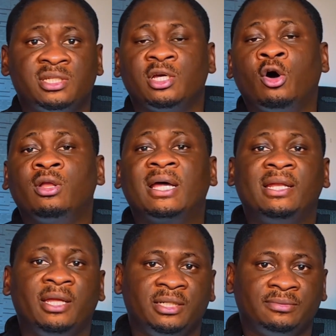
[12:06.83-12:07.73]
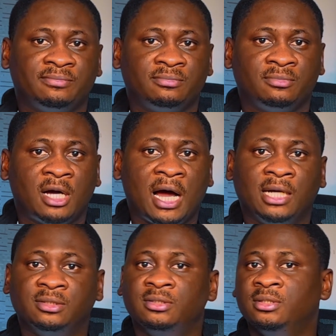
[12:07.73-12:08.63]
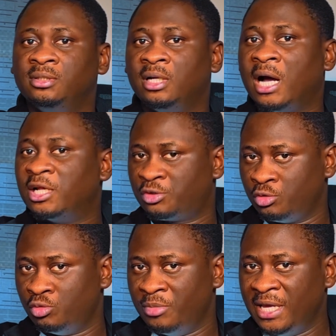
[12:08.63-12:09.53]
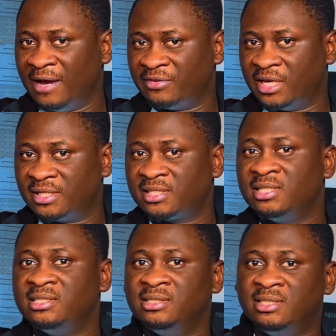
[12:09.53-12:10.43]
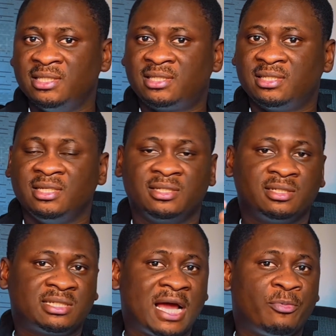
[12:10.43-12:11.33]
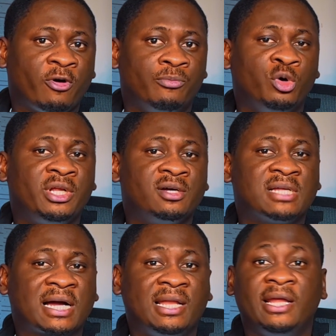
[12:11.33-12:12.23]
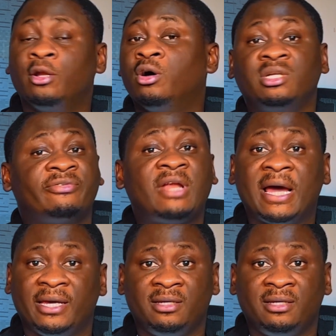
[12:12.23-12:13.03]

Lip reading: the online learning, and as you may have guessed, this is the type of models that can learn on the fly.